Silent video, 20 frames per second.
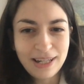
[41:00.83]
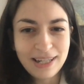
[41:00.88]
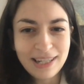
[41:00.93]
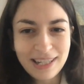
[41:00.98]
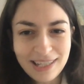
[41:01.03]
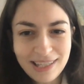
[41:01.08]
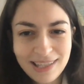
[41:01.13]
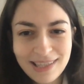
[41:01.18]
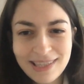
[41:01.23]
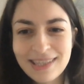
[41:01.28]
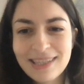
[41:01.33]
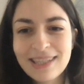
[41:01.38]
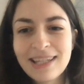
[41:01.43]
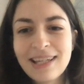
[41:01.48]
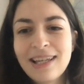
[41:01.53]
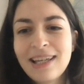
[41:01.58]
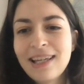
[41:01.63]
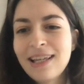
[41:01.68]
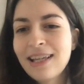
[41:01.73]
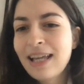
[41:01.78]
leads.
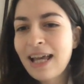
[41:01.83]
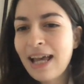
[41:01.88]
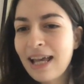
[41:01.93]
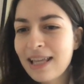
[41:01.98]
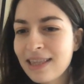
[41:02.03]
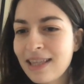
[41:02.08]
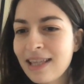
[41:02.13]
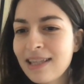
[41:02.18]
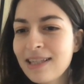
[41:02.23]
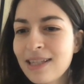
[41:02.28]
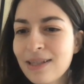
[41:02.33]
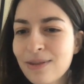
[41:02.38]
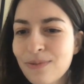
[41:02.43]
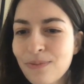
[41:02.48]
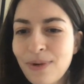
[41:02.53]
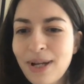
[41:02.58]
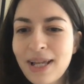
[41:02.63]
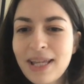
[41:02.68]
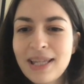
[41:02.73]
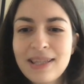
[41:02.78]
And this is
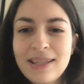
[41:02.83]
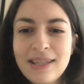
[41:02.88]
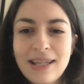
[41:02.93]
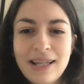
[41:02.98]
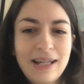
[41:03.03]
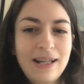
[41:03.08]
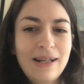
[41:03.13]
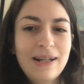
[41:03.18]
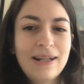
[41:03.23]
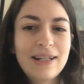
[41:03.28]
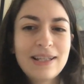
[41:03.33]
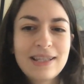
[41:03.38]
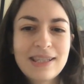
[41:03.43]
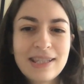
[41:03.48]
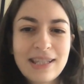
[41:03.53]
when, uh, let's